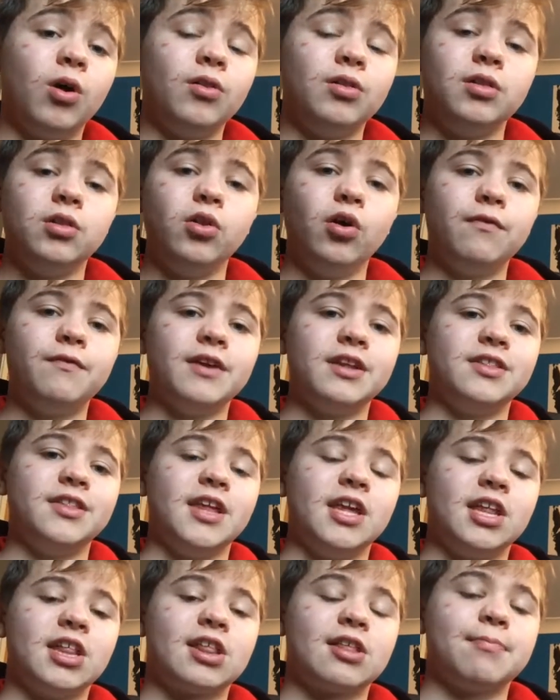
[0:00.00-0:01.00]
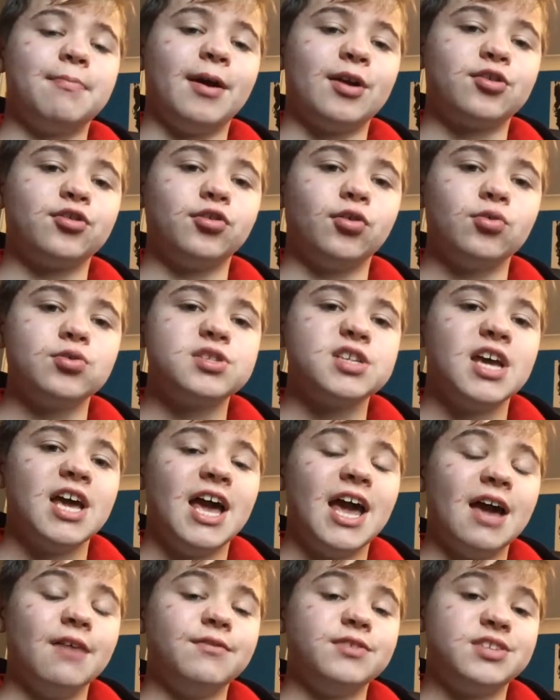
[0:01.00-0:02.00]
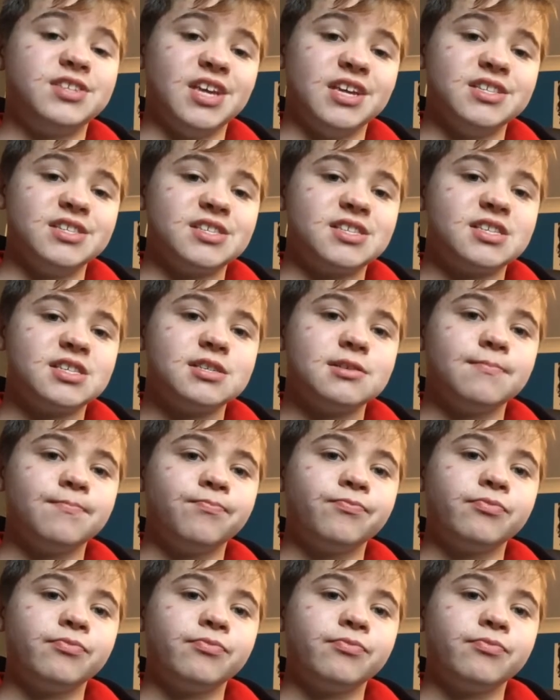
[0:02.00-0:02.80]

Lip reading: loving these specials ever since.